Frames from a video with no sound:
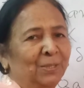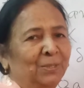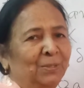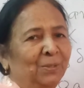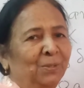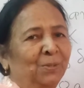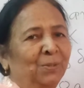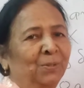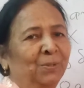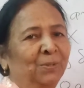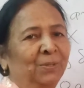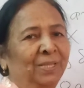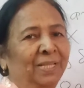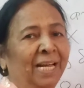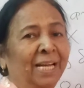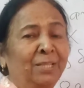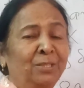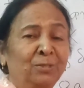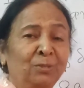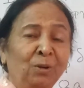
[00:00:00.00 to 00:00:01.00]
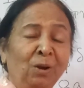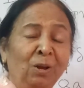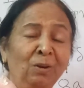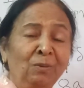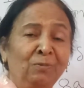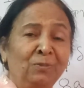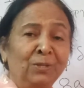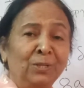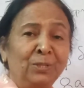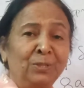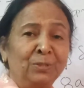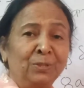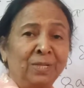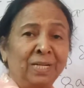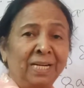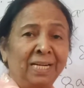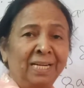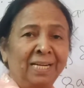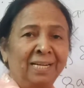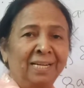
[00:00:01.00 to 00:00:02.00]
So that's all for
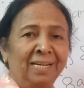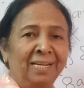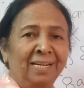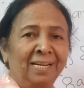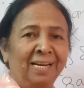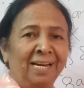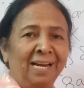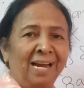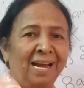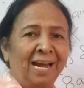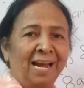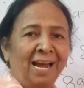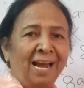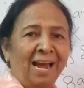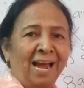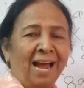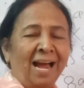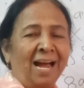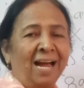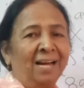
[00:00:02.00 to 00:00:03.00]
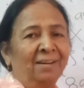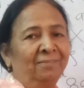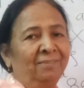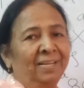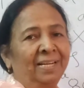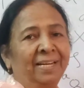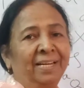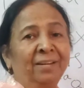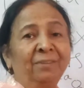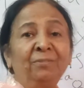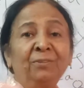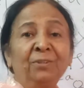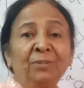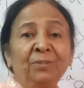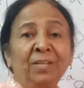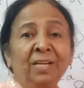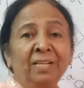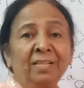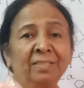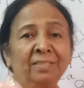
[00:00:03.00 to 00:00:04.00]
today. I will give you
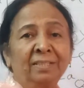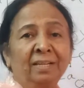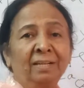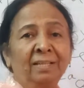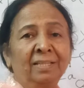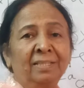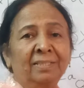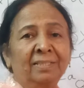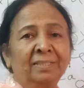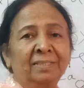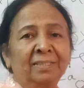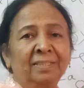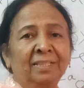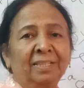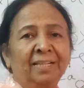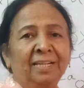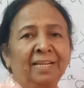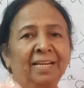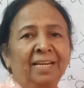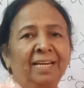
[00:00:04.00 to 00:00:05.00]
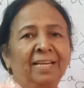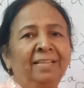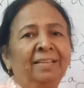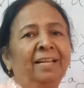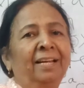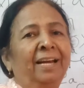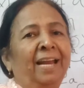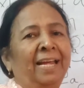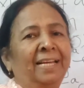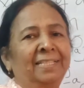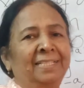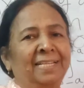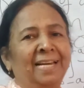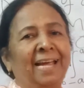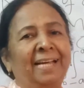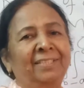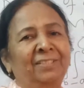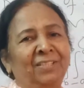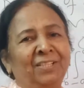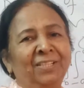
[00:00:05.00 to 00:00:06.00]
the results in the next
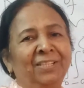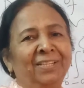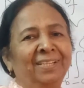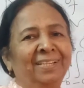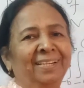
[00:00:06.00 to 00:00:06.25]
lecture